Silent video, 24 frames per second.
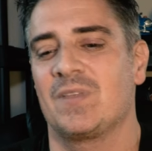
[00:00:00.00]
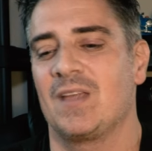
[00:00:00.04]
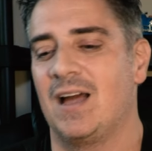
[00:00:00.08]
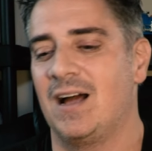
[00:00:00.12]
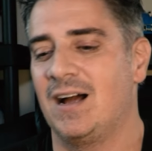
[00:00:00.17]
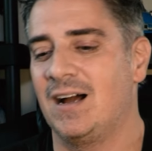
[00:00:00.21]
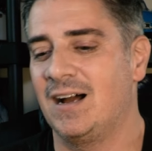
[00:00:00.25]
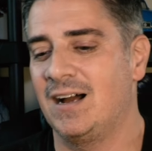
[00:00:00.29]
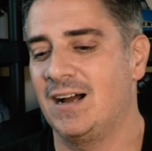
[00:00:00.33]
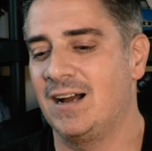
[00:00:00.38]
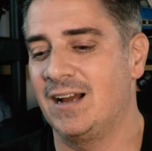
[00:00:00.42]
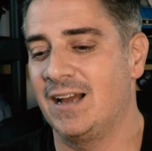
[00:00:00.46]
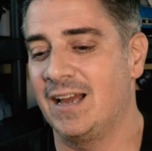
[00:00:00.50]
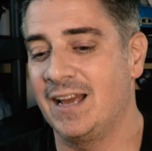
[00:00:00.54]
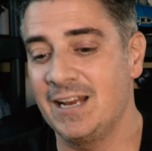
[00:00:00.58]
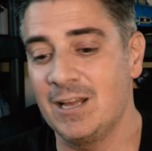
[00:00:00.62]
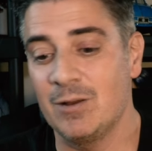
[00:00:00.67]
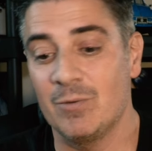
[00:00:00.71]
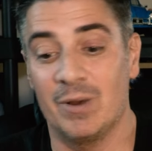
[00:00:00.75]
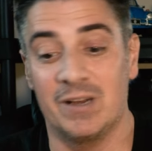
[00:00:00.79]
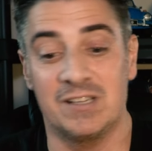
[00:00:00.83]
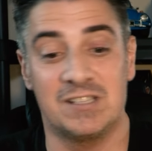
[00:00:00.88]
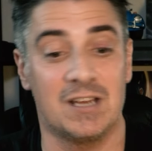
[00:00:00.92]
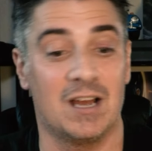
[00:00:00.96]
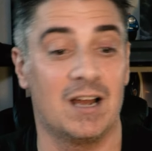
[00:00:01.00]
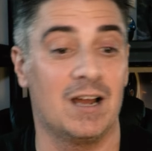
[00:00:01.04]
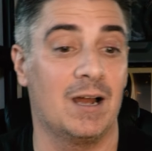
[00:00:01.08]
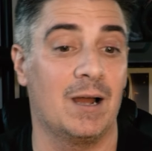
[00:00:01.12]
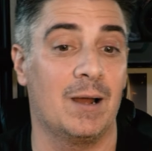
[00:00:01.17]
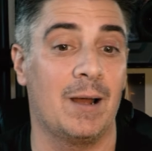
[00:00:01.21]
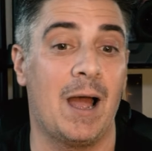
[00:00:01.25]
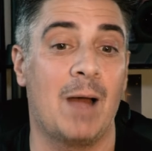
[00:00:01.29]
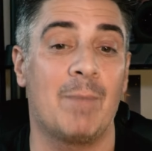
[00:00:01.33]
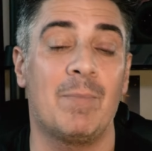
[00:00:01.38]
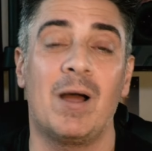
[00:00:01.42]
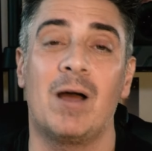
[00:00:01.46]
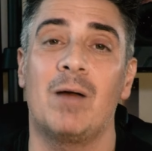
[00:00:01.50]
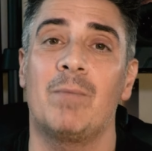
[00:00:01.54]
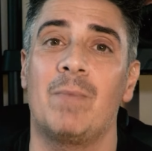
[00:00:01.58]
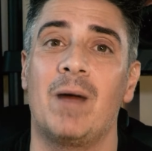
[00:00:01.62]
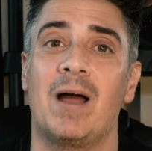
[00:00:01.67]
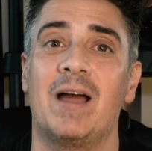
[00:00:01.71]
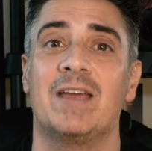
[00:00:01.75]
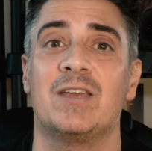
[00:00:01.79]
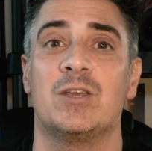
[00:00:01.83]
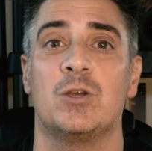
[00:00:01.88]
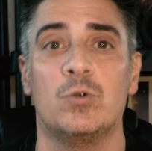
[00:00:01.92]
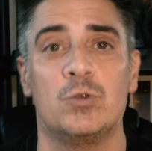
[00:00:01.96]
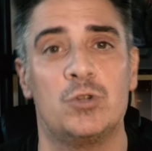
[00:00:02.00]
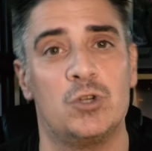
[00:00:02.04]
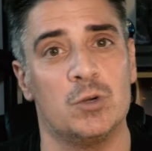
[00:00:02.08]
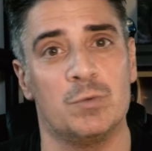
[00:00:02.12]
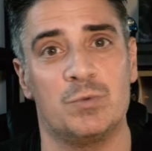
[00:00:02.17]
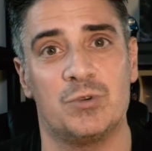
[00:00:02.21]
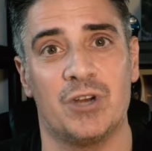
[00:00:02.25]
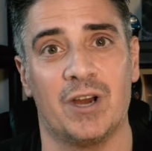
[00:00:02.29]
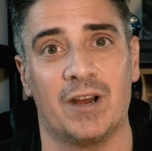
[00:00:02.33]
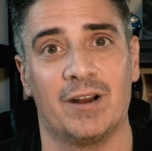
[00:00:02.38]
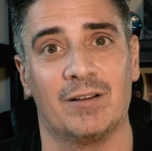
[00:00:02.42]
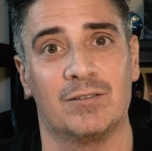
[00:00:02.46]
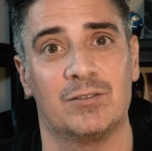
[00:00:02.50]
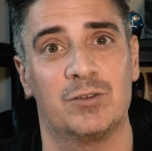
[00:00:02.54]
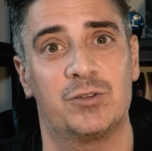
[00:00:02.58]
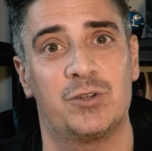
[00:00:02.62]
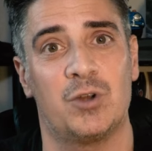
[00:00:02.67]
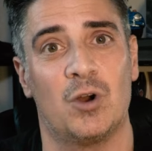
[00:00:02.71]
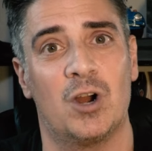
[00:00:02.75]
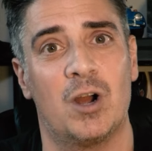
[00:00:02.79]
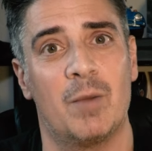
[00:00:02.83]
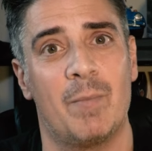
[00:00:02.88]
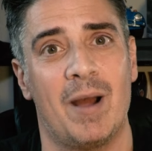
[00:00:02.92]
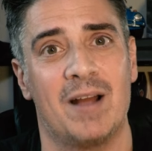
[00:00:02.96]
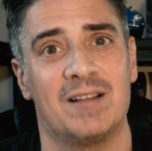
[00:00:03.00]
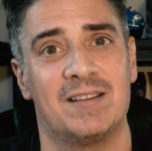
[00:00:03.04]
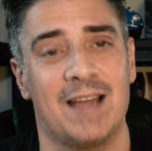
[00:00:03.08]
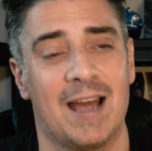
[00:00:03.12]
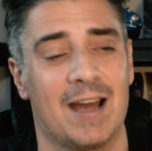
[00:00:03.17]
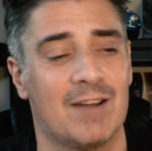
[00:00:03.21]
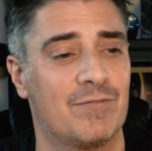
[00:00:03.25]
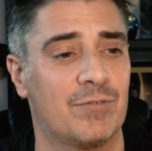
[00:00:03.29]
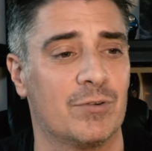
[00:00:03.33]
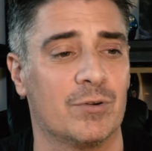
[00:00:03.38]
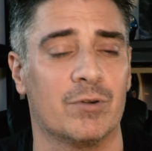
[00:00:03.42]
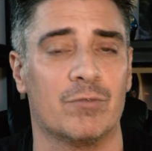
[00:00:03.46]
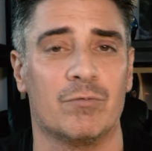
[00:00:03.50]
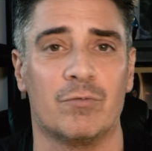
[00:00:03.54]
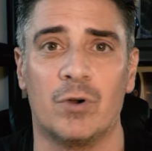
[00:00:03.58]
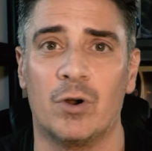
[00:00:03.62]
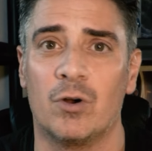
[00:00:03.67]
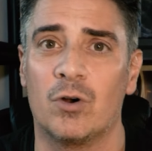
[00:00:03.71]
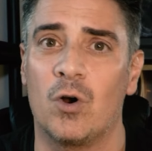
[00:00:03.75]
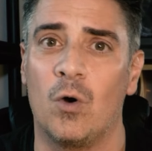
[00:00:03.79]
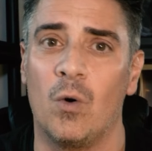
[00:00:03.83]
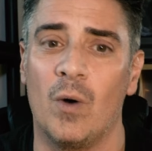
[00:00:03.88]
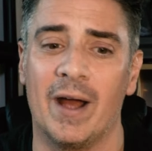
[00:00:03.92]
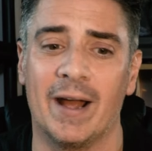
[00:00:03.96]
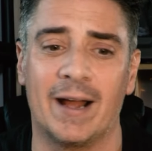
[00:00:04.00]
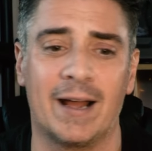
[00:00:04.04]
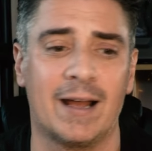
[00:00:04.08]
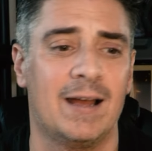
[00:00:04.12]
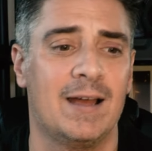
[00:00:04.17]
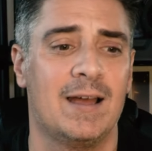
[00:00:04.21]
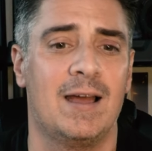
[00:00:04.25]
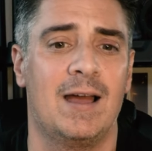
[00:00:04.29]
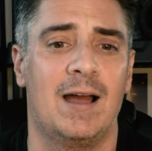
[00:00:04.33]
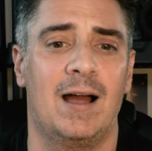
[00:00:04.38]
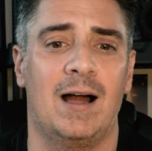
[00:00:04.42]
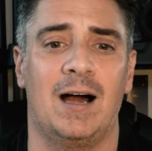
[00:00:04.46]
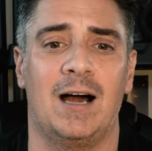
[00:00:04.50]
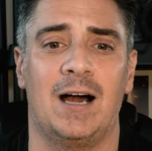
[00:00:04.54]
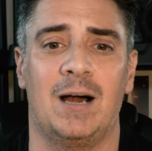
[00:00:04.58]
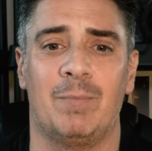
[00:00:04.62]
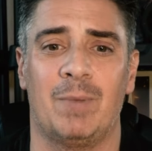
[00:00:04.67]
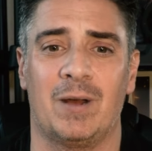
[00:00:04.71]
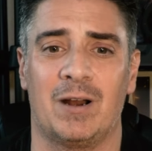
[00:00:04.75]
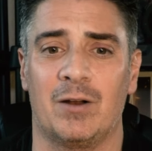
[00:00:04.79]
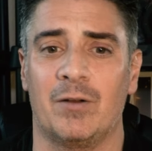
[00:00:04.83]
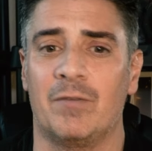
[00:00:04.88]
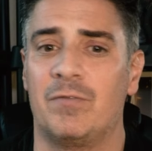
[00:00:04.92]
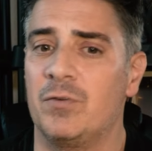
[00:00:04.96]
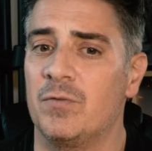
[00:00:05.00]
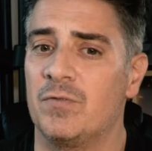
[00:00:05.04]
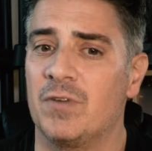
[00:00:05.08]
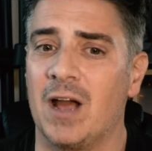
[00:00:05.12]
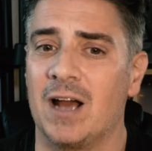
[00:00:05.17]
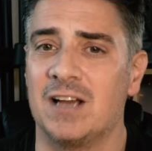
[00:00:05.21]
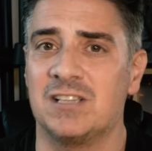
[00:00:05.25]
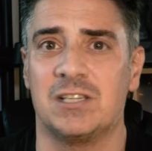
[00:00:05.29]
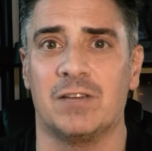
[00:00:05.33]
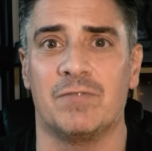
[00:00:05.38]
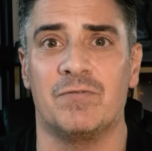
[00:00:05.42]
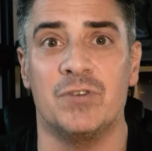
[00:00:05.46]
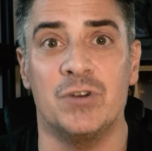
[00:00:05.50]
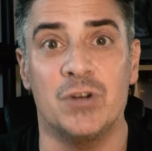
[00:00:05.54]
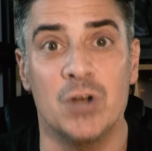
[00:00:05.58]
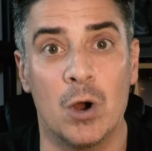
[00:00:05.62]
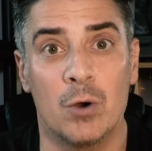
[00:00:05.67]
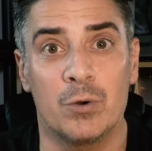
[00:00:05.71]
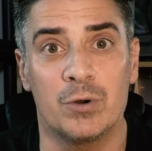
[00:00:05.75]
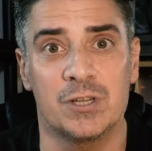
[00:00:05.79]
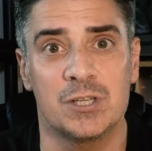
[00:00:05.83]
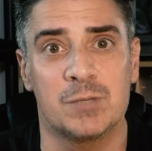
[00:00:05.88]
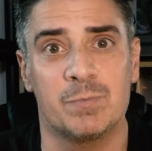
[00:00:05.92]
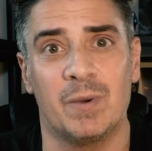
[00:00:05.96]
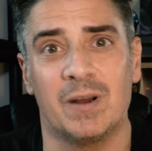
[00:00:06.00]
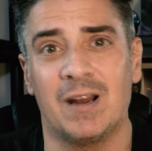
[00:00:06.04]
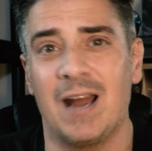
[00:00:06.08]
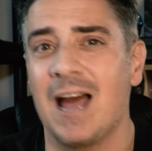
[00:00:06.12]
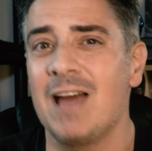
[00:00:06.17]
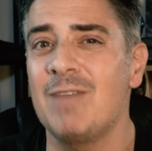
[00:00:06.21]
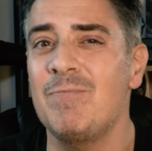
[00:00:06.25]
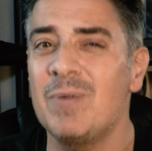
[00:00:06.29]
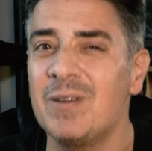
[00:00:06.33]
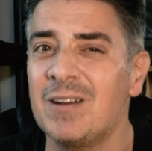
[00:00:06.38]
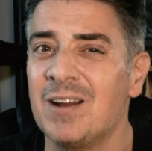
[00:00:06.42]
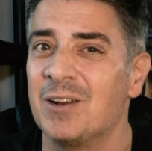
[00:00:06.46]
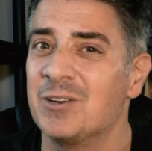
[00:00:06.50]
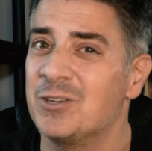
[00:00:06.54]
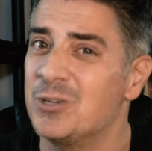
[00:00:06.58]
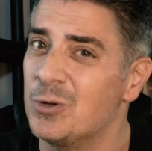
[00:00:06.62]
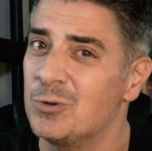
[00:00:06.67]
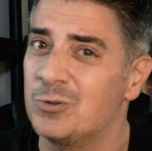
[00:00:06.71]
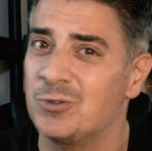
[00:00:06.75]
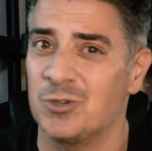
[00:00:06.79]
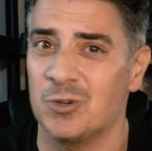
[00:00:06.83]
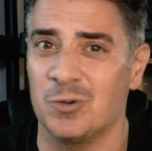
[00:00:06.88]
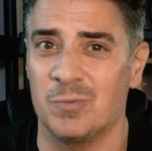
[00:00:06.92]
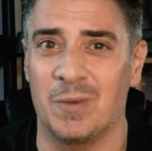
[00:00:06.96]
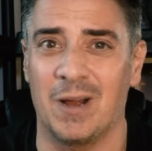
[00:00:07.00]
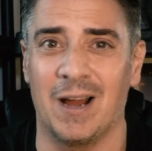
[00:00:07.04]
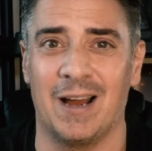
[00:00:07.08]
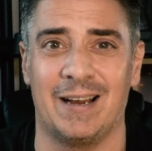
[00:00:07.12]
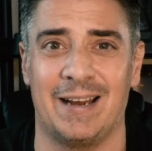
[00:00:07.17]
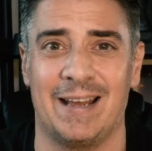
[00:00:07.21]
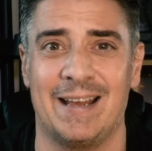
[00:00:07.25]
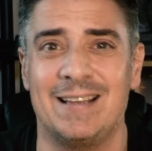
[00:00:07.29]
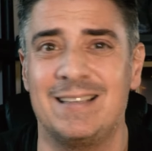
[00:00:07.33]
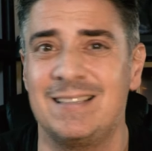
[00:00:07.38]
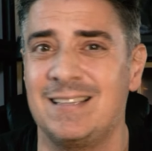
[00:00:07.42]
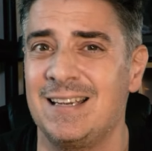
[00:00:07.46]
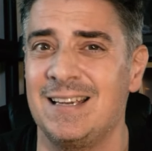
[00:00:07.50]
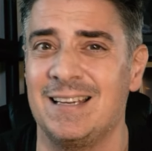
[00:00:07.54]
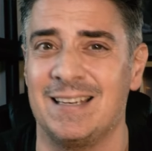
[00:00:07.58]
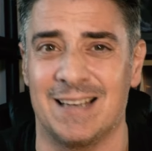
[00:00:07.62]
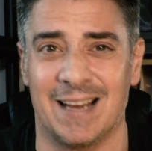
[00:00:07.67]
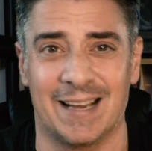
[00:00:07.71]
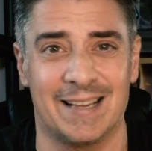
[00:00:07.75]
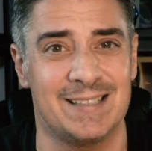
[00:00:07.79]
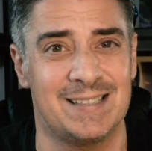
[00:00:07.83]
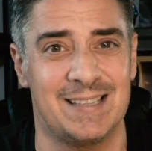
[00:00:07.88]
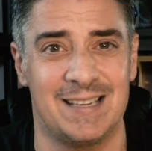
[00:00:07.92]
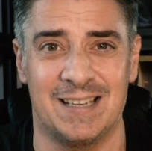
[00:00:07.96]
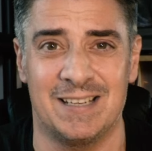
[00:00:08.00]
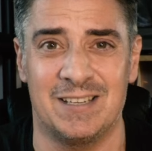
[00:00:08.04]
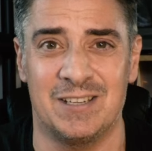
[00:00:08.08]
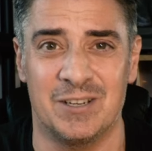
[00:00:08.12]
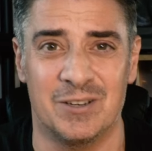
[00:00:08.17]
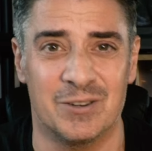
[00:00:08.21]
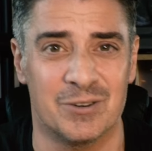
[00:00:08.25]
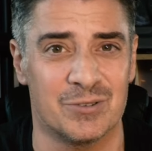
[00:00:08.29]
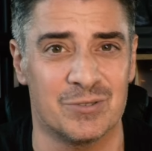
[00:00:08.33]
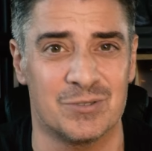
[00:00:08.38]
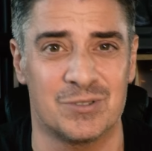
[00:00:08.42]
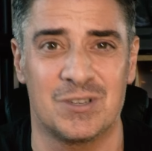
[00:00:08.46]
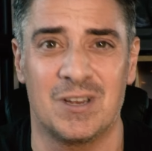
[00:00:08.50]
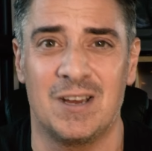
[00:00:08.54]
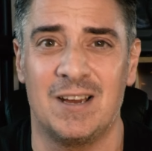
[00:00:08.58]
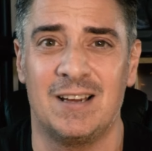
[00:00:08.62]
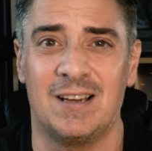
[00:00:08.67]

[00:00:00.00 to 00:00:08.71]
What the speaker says: anyways, how about my YouTube channel? Talk about that for real quick. I don't know if you guys have noticed, but I've been on YouTube, 18, 19 years,